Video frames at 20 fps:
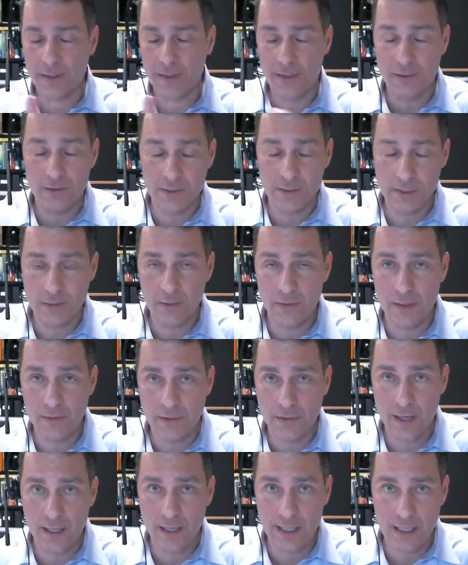and you'll see what I'm
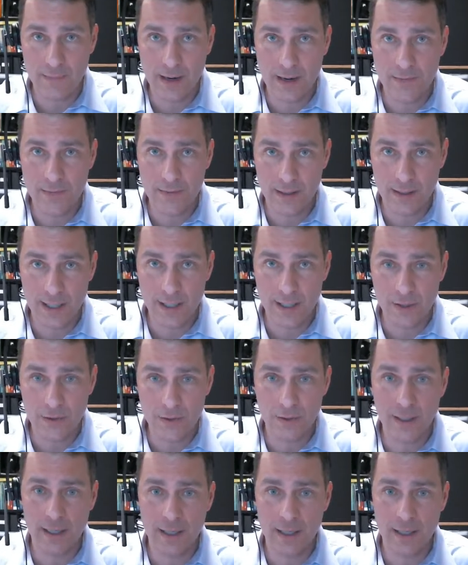talking about in the lecture,